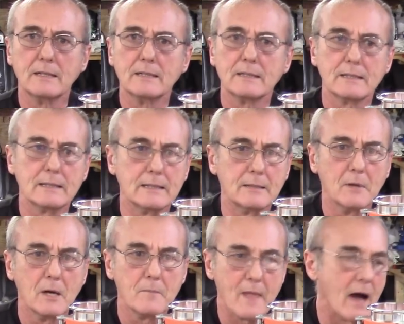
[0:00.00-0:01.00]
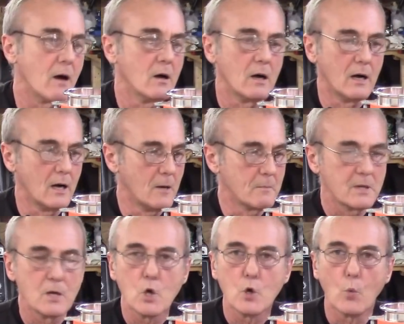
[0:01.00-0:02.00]
Uh, now, um,
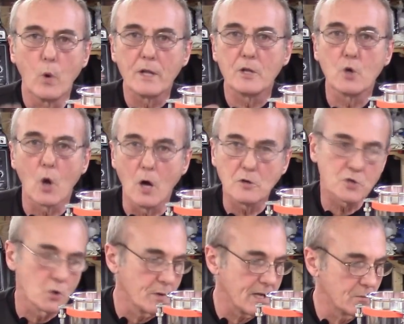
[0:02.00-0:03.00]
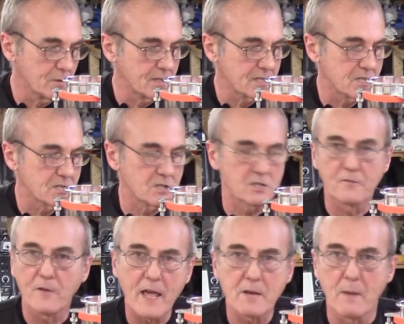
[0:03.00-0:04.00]
what you'll also need with this is a
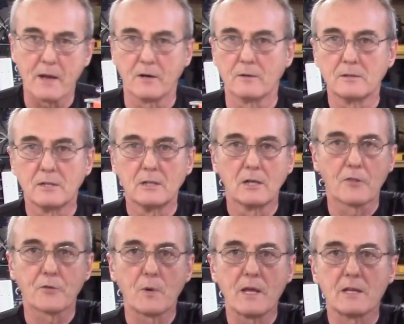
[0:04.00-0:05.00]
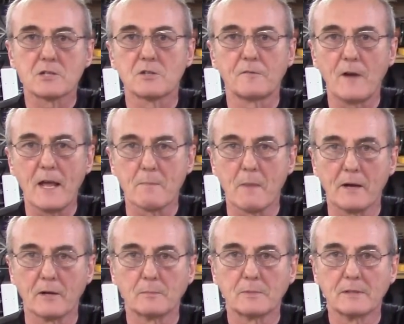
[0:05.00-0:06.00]
deflagmator, a 3-inch
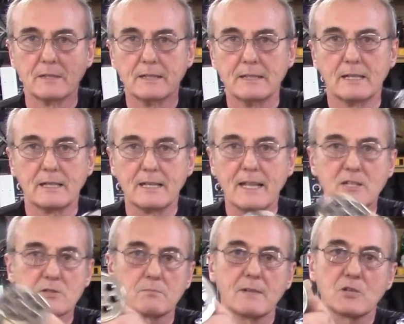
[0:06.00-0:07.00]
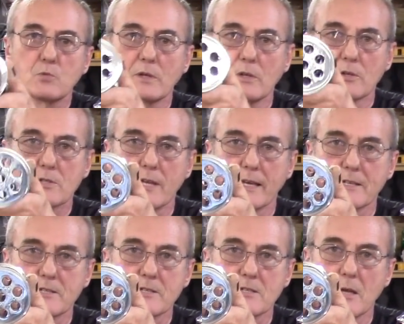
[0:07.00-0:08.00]
deflagmator. Uh, and that's that's what it looks like.
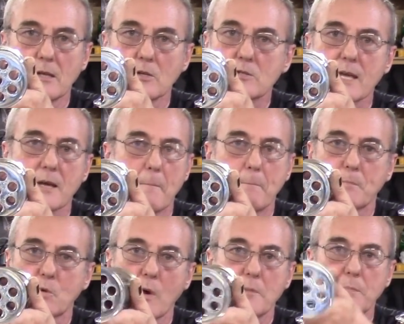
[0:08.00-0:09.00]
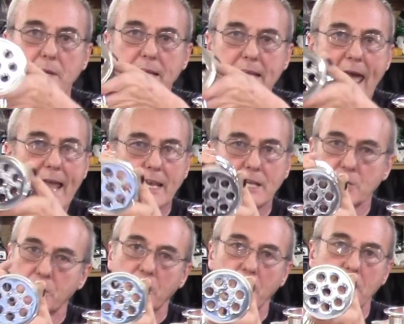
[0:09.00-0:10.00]
It's just a, looks like a great big
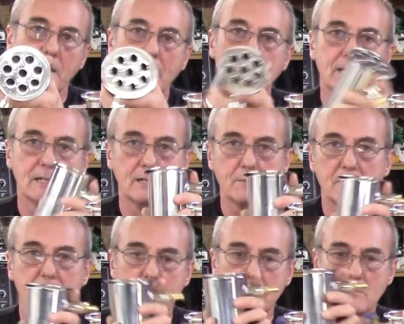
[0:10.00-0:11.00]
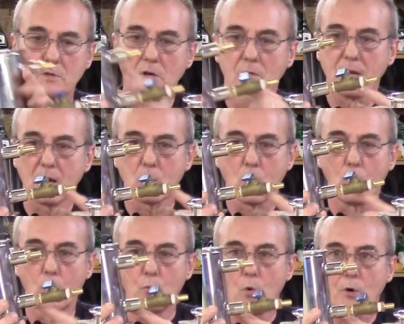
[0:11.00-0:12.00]
Gatling gun. Um, and, you know, I've got
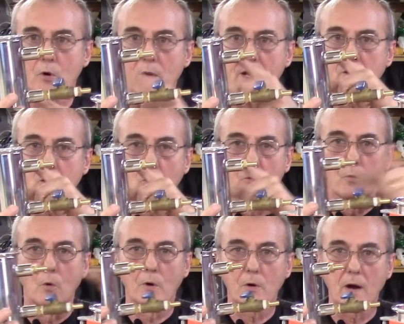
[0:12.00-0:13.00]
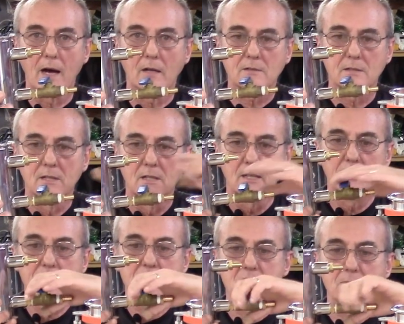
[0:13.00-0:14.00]
cold water in, cold water out.
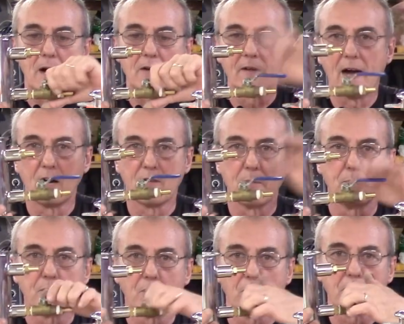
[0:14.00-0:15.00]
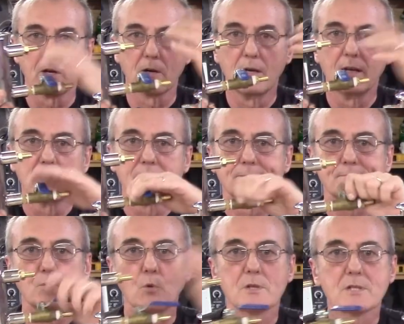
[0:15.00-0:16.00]
And this is my valve I put on here.
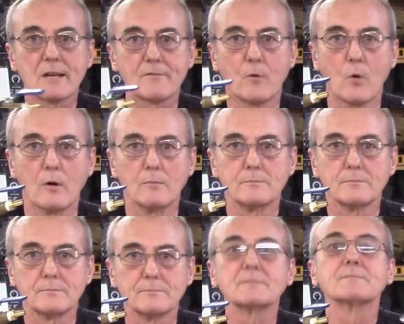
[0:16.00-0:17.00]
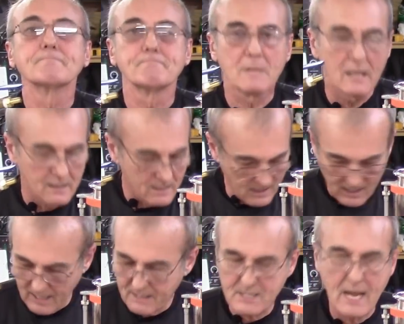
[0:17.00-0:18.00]
What's that for?
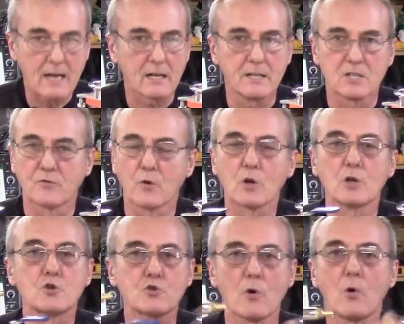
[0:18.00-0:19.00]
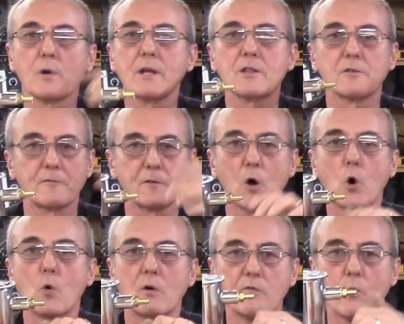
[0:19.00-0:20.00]
Exactly. It's for controlling the
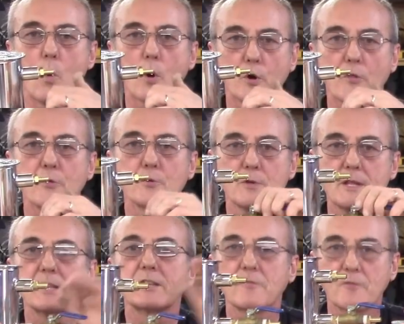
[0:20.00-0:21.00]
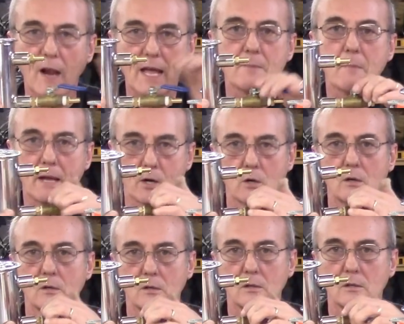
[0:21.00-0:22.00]
flow of water through the, the phlegmator.
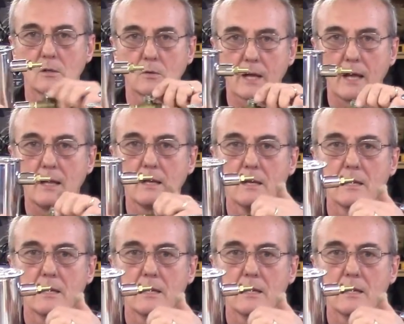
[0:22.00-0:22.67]
Okay?